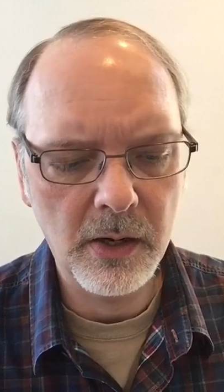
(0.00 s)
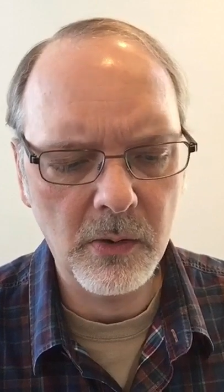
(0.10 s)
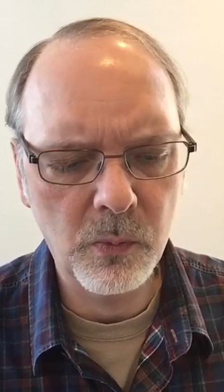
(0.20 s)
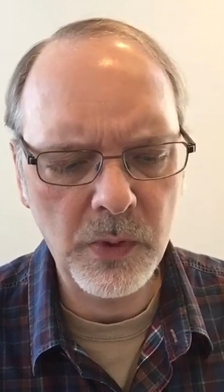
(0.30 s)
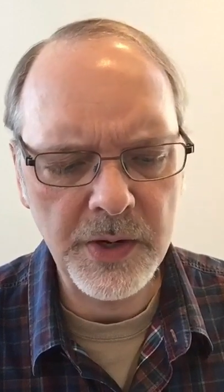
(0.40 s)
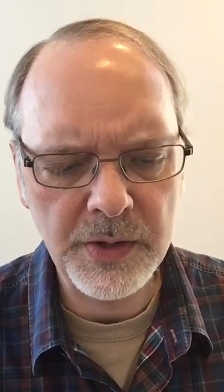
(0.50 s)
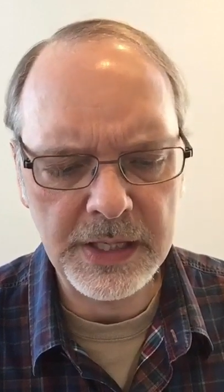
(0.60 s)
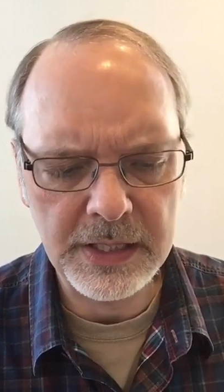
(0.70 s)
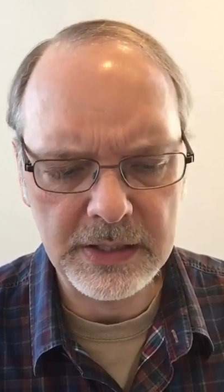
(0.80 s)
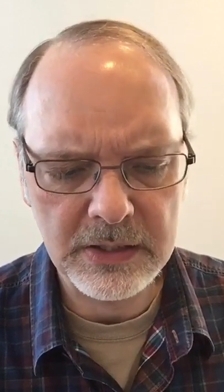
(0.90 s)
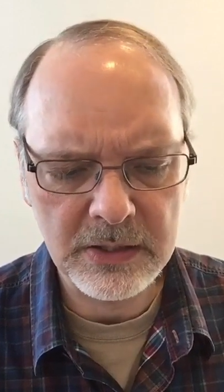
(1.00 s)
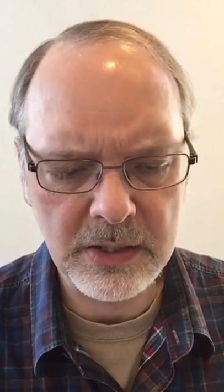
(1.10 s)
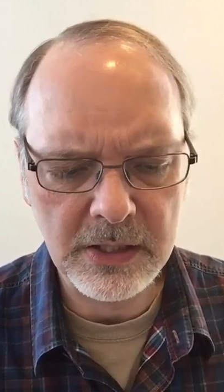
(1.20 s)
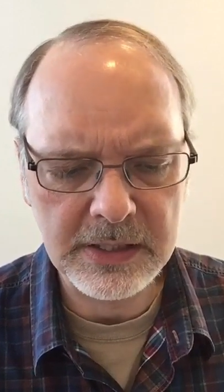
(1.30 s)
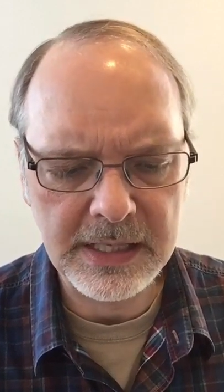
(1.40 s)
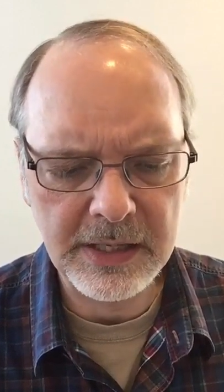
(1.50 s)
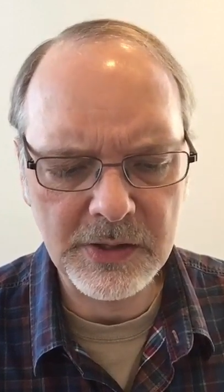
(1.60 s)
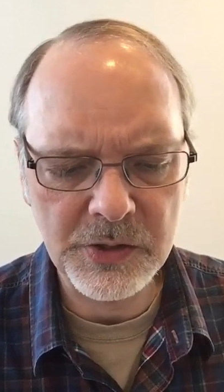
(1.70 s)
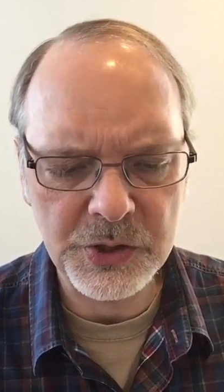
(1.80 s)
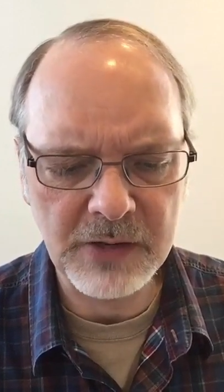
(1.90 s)
A weariness sucked
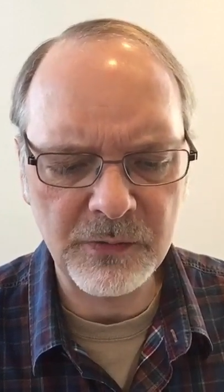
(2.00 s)
energy